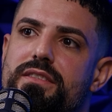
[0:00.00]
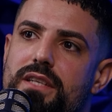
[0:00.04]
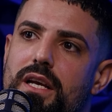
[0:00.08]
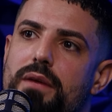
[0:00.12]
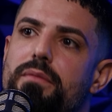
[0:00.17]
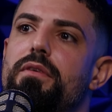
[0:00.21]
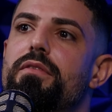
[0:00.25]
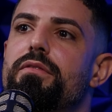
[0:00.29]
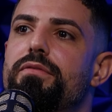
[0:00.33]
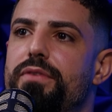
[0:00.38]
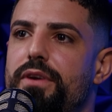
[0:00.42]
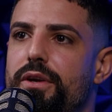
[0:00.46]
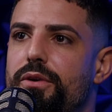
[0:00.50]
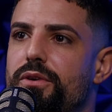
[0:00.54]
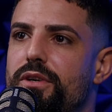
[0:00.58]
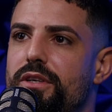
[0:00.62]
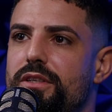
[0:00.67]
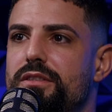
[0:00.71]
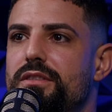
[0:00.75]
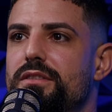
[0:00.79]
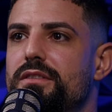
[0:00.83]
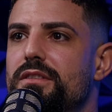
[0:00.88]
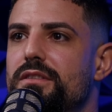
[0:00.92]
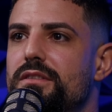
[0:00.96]
seven
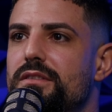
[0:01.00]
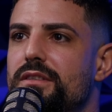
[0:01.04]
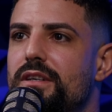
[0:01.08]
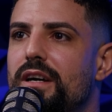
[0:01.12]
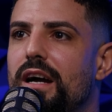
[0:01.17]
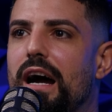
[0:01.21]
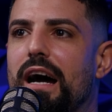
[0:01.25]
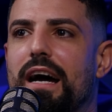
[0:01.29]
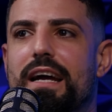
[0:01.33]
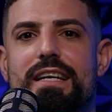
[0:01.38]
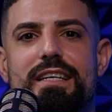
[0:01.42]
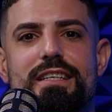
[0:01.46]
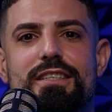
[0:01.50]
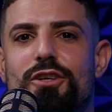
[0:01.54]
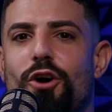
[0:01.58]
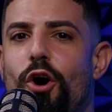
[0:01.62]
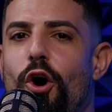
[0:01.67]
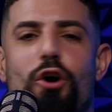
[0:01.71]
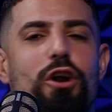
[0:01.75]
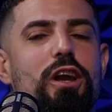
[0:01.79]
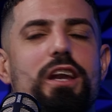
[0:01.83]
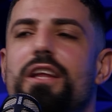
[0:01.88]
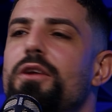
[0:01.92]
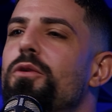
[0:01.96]
figures, and, and
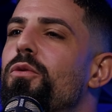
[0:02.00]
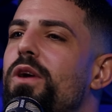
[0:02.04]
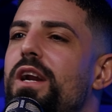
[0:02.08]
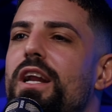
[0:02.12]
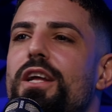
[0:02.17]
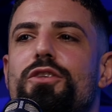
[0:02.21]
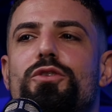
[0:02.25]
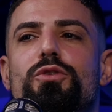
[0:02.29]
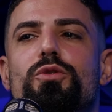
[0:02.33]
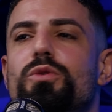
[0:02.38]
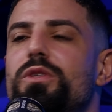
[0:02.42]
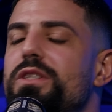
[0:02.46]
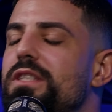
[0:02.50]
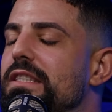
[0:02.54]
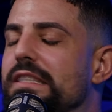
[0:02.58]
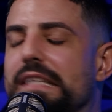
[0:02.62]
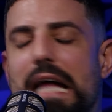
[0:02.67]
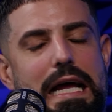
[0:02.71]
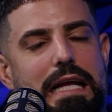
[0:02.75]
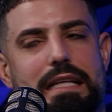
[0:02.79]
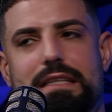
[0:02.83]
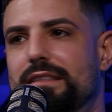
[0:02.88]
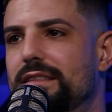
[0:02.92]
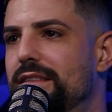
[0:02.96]
only what I do is
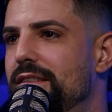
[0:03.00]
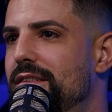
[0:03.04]
that.